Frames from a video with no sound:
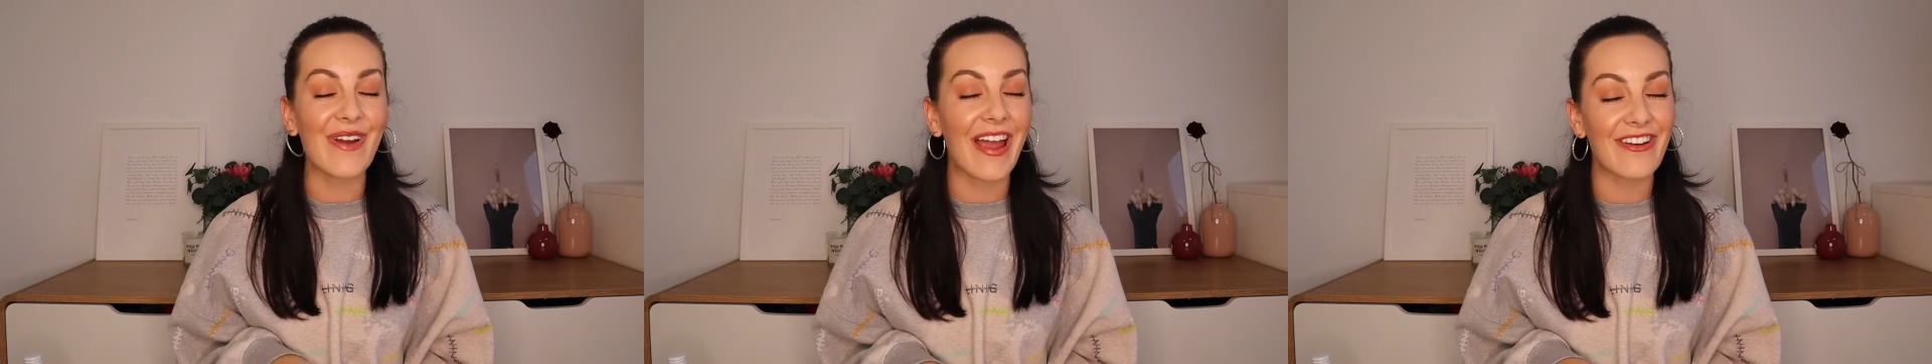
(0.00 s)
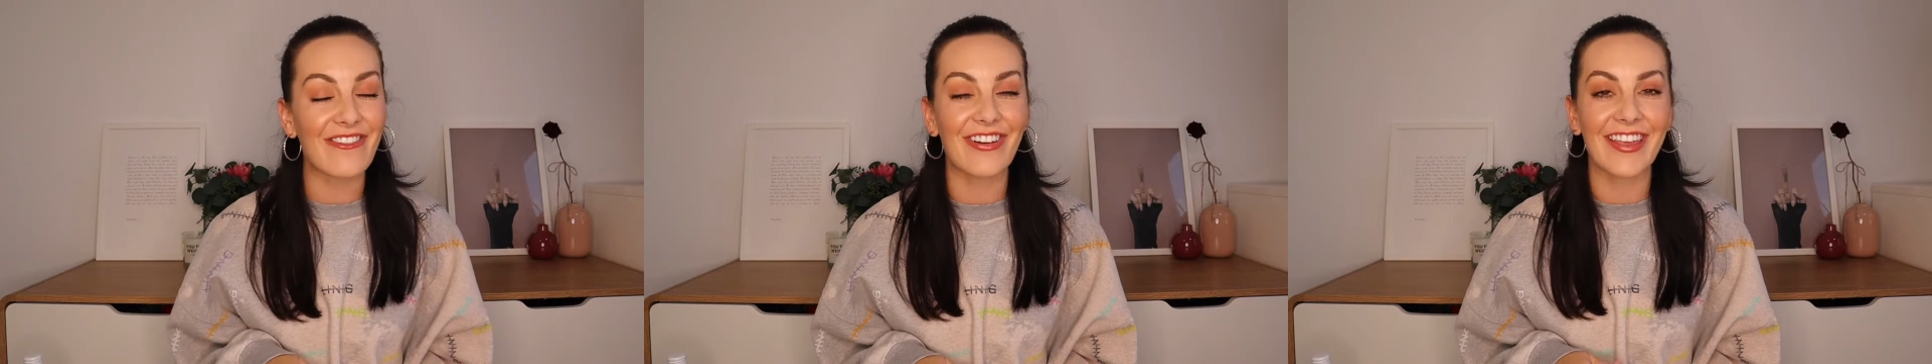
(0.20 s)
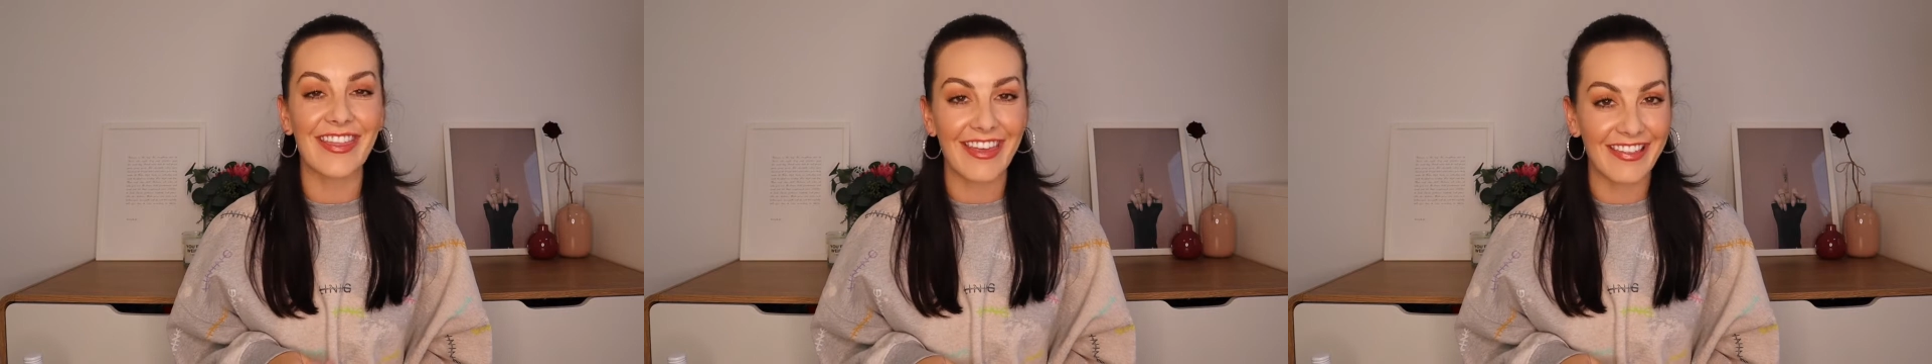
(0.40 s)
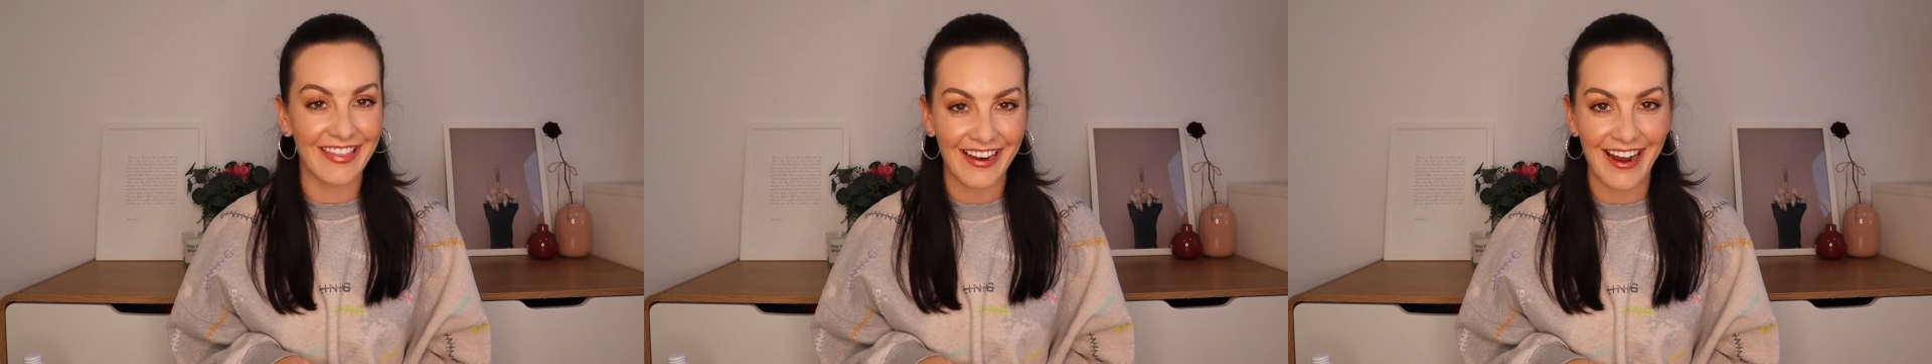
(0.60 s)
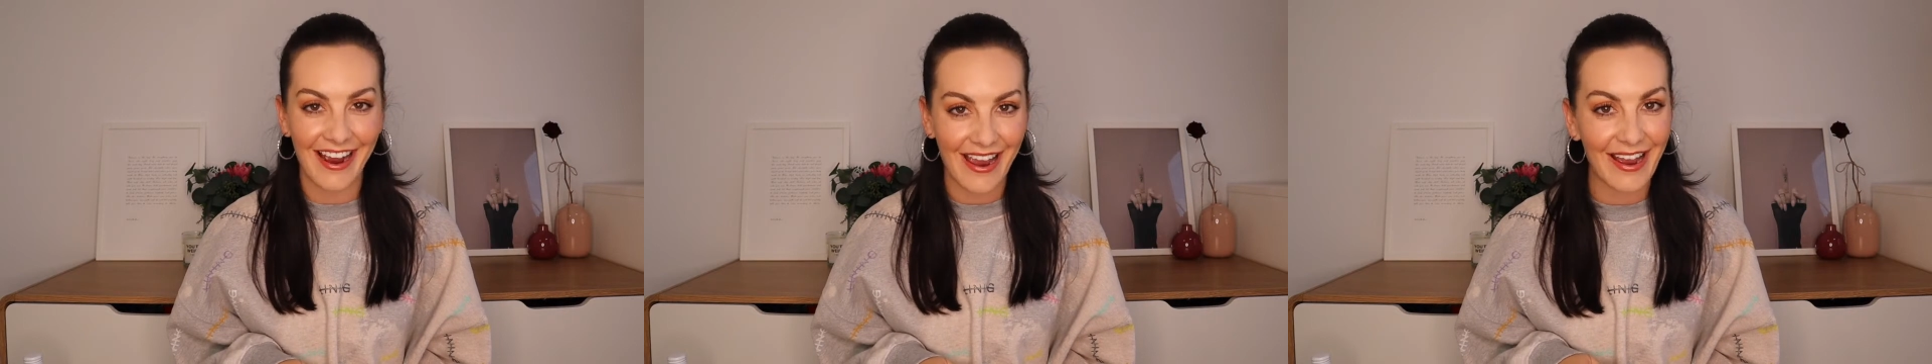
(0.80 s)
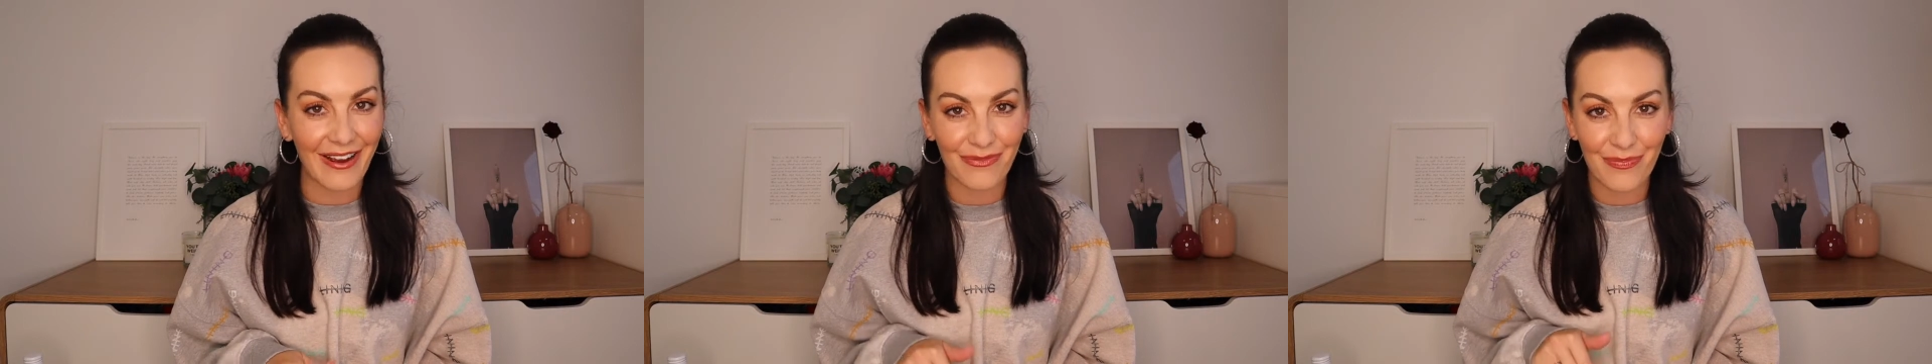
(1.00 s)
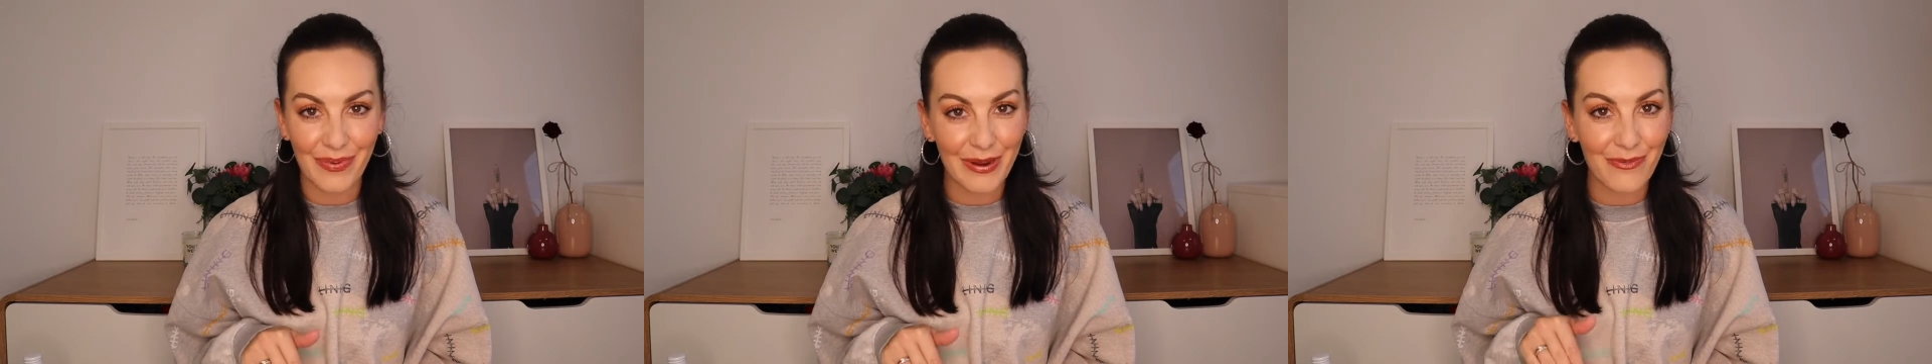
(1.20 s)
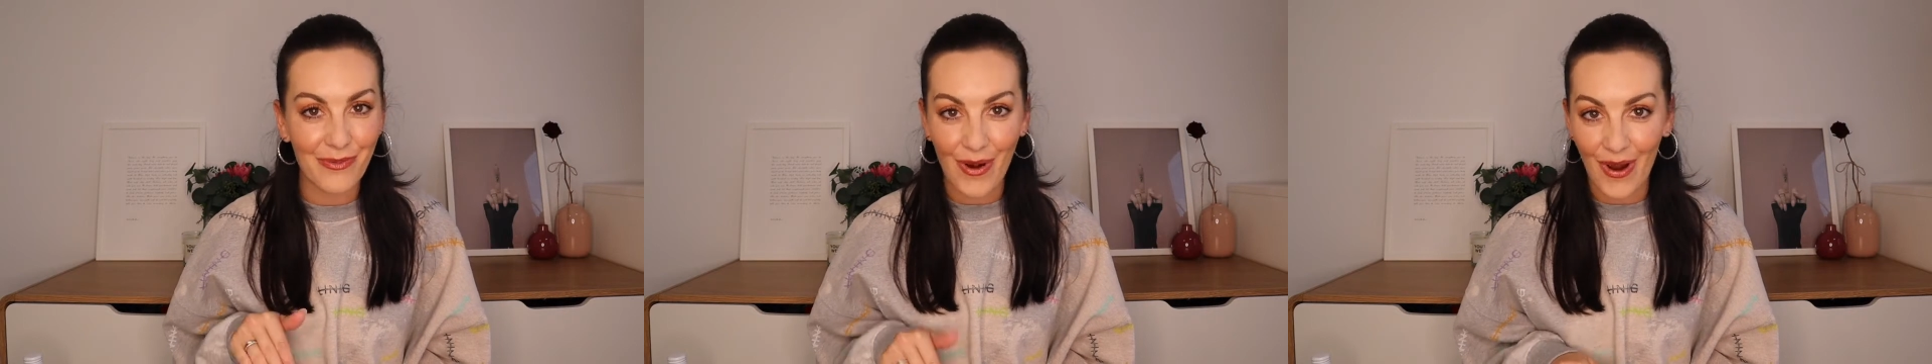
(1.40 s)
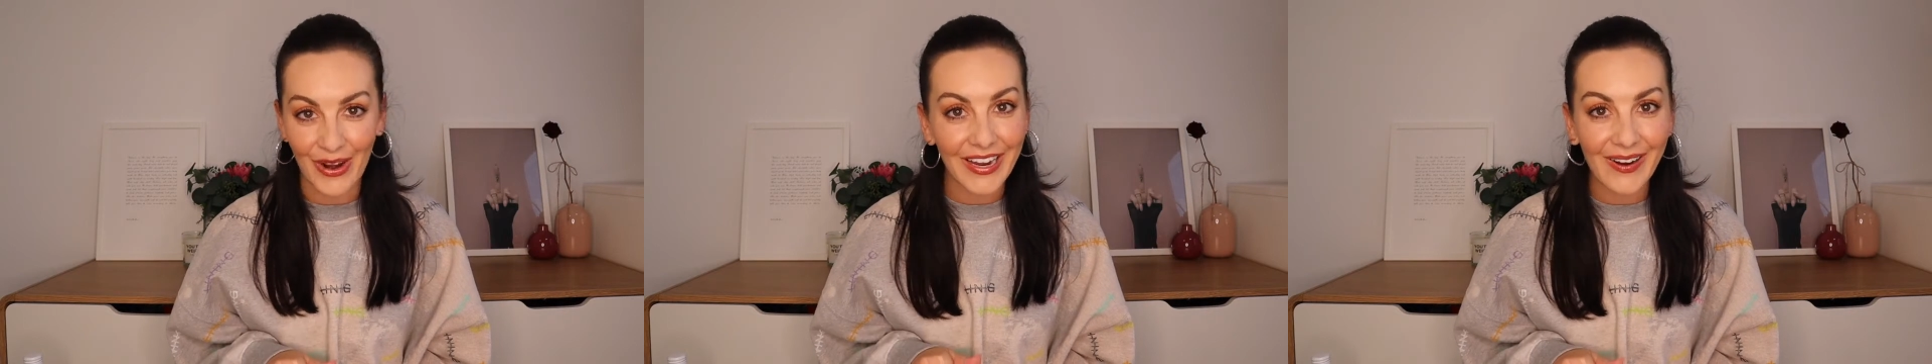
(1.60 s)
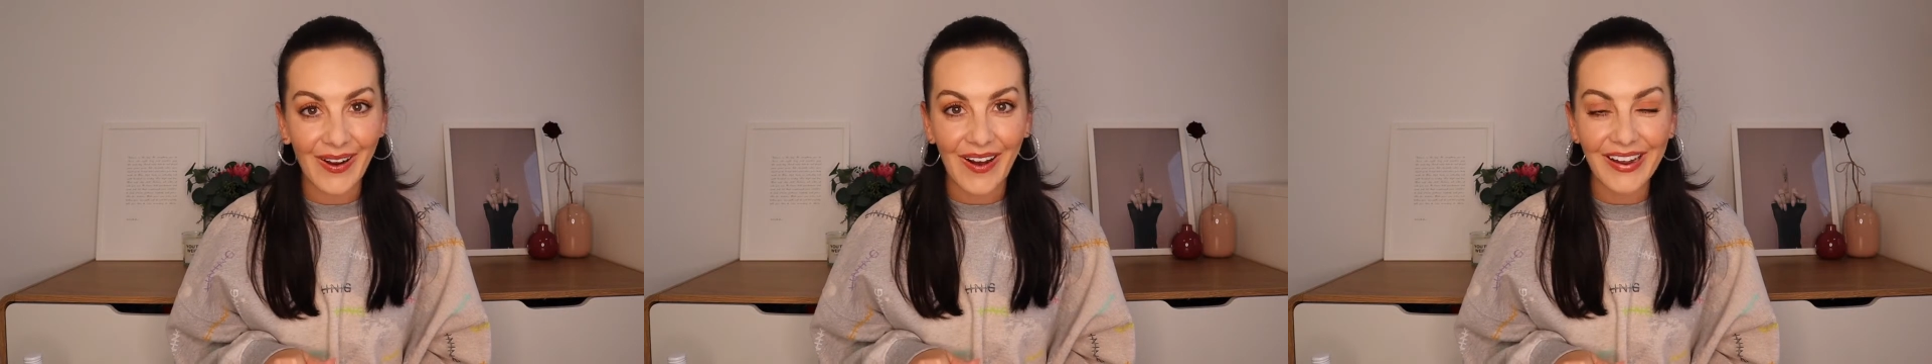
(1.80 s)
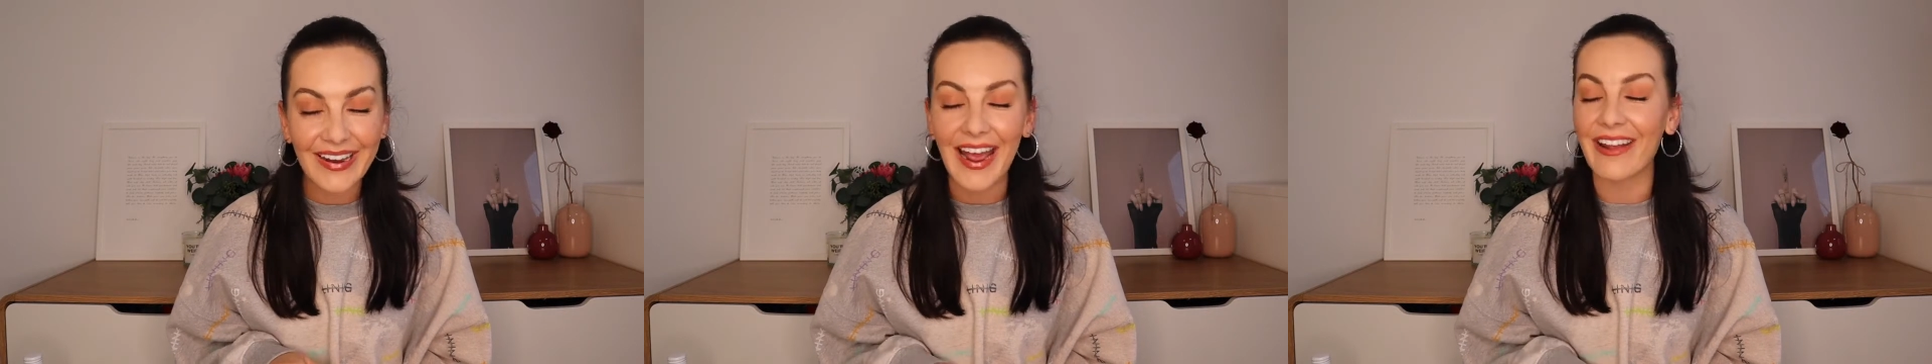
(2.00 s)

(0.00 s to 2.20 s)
everything that I have been working on,